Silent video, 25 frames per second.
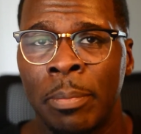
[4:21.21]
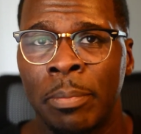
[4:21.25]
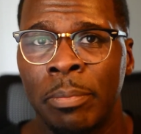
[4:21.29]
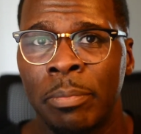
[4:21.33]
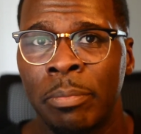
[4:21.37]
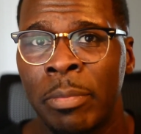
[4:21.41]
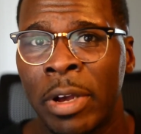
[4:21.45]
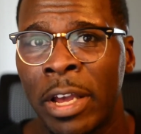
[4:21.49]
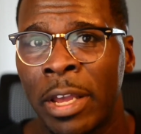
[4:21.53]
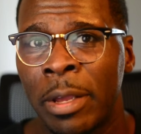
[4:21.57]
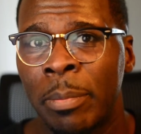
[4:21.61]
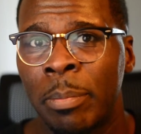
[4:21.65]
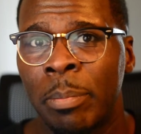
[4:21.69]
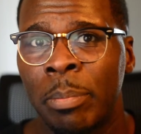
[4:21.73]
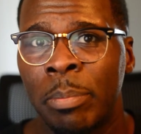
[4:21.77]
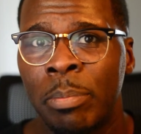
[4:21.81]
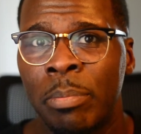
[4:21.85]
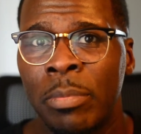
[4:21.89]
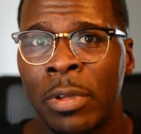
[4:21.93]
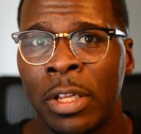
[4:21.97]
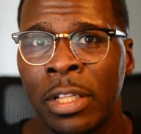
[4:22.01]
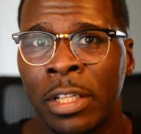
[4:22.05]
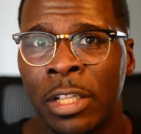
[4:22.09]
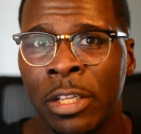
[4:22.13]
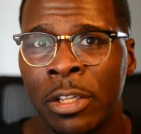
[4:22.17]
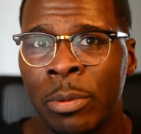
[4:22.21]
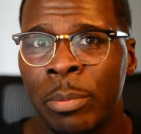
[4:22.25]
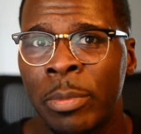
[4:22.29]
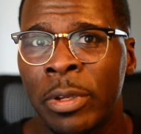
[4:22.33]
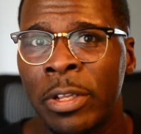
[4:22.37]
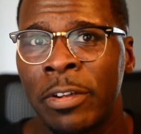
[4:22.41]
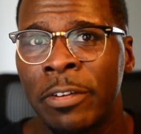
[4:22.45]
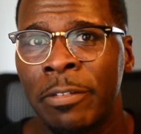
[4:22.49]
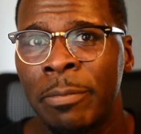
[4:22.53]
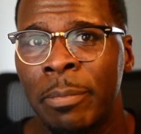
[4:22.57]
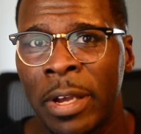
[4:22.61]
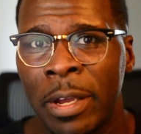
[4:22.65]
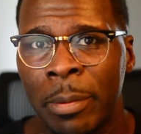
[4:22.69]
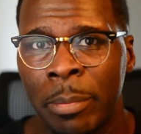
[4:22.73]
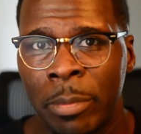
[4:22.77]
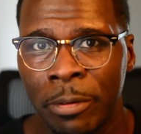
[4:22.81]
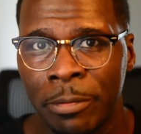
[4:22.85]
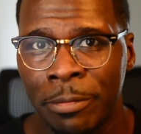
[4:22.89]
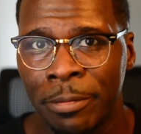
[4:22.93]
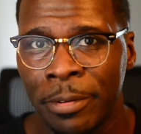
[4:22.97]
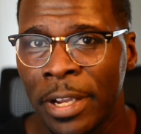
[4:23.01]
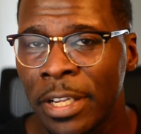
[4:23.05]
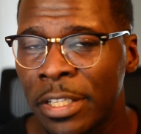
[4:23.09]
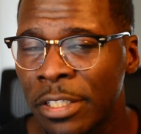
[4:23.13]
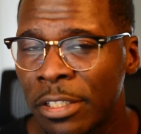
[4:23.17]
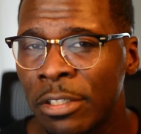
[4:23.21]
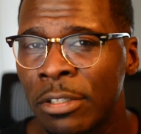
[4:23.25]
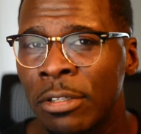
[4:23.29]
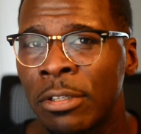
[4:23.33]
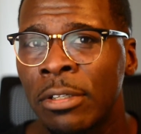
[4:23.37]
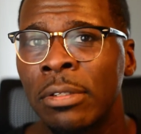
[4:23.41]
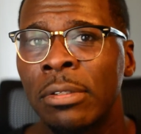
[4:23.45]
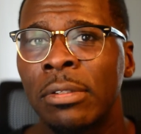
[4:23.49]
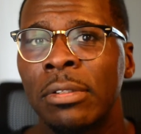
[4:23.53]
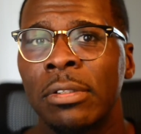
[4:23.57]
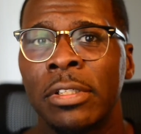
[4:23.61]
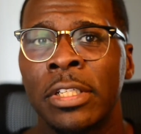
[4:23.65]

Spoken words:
my a little bit of my professional